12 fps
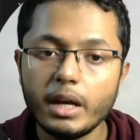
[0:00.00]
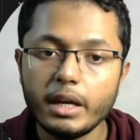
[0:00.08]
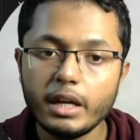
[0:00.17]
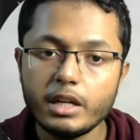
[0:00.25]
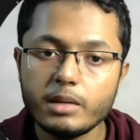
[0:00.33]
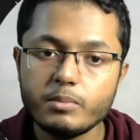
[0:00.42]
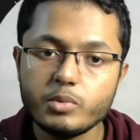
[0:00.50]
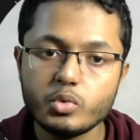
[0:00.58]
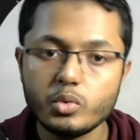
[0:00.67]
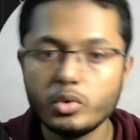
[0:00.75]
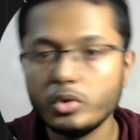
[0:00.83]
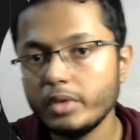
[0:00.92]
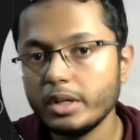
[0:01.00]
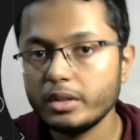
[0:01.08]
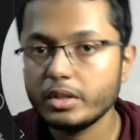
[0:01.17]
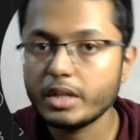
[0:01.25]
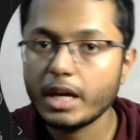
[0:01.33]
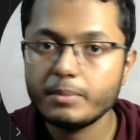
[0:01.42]
like enums
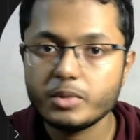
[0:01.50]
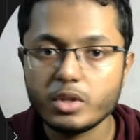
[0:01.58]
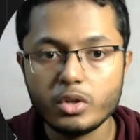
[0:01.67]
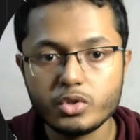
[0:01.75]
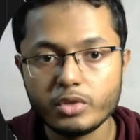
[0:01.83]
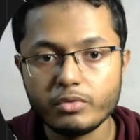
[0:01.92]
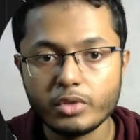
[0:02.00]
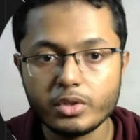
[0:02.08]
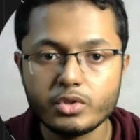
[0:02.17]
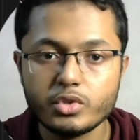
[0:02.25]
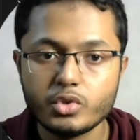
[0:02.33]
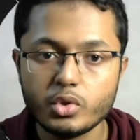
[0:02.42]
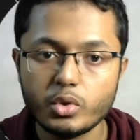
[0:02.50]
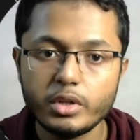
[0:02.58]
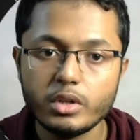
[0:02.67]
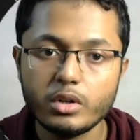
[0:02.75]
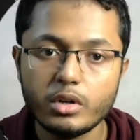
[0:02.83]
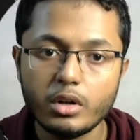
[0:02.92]
where the types are also different. So
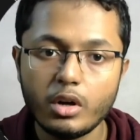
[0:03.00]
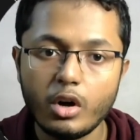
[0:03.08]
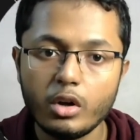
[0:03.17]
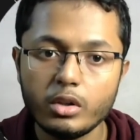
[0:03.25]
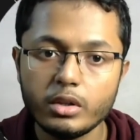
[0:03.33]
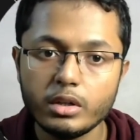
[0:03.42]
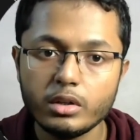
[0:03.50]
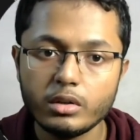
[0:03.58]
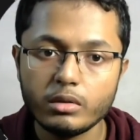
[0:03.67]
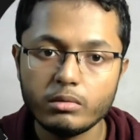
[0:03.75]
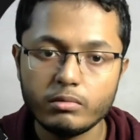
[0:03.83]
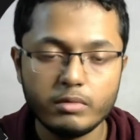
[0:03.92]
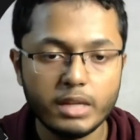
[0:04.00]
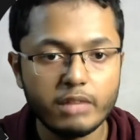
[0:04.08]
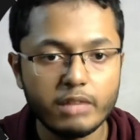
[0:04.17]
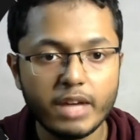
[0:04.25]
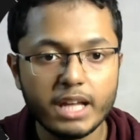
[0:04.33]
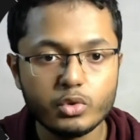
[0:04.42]
here, all the
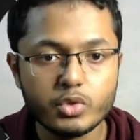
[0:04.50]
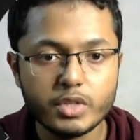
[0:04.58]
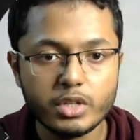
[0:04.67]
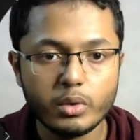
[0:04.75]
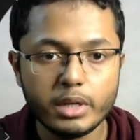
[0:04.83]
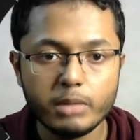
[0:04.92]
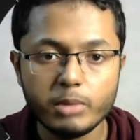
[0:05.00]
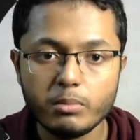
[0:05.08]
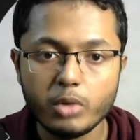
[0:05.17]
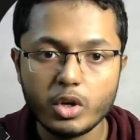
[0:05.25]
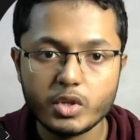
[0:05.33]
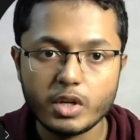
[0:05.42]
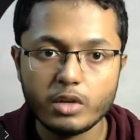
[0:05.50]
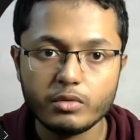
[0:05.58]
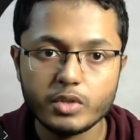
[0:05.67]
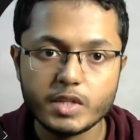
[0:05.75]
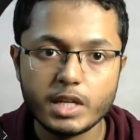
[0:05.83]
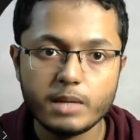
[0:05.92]
like values, hero, enemy, and boss are
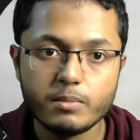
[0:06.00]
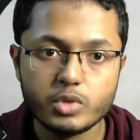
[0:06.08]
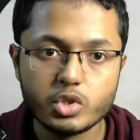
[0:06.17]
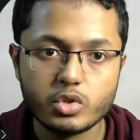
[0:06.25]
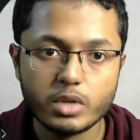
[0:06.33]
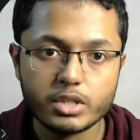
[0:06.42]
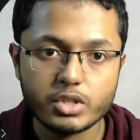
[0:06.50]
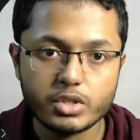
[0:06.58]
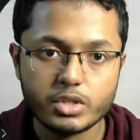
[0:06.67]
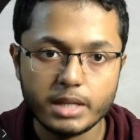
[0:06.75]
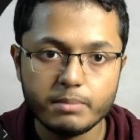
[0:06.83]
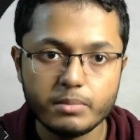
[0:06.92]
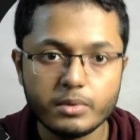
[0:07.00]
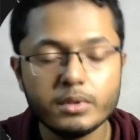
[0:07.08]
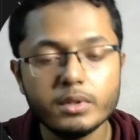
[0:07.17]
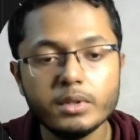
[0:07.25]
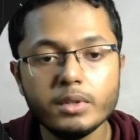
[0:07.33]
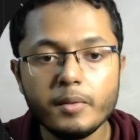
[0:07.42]
of the same struct type,
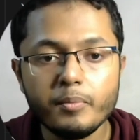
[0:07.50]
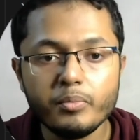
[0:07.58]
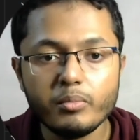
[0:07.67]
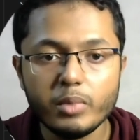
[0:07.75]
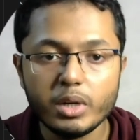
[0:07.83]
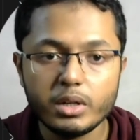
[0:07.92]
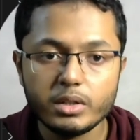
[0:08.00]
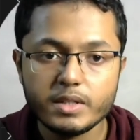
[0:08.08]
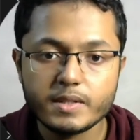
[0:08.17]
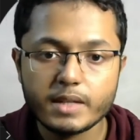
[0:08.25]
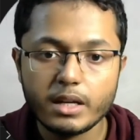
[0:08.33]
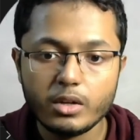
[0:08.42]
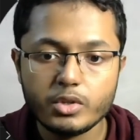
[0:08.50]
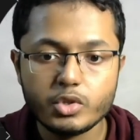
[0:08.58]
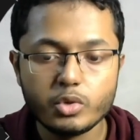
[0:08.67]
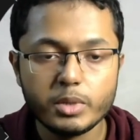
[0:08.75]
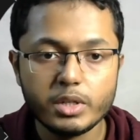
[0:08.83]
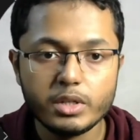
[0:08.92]
but this can
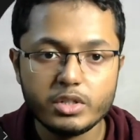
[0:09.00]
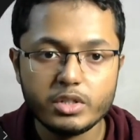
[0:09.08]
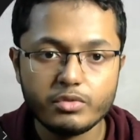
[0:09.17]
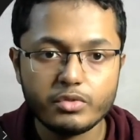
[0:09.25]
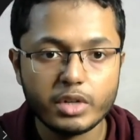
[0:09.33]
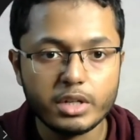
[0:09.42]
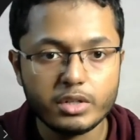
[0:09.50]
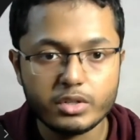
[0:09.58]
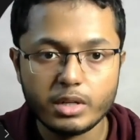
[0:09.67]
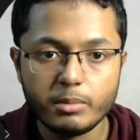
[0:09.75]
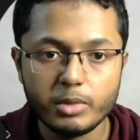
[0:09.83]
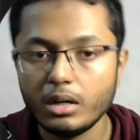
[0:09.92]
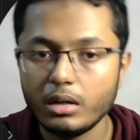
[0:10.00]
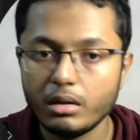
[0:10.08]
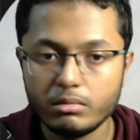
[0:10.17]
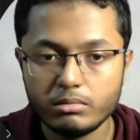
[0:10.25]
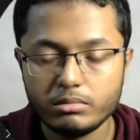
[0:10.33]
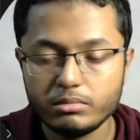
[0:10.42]
also be different.
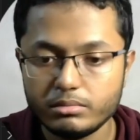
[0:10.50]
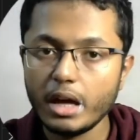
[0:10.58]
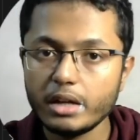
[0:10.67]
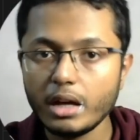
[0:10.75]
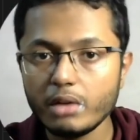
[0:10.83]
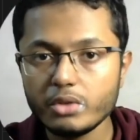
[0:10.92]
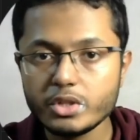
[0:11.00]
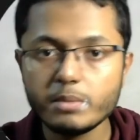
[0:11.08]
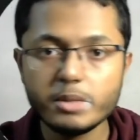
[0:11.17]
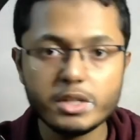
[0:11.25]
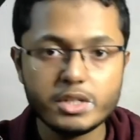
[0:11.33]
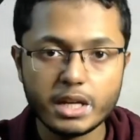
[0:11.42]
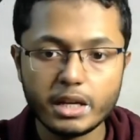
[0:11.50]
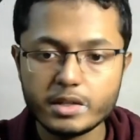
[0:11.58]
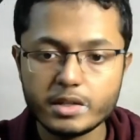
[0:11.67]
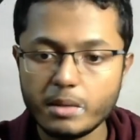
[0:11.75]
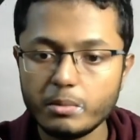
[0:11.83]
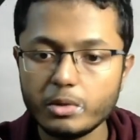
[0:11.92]
And I will simply take an
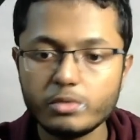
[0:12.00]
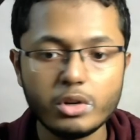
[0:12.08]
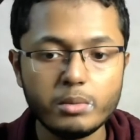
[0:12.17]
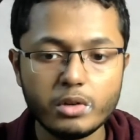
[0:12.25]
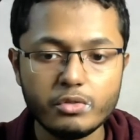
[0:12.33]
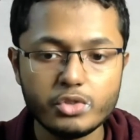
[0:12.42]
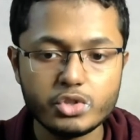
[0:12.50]
example from the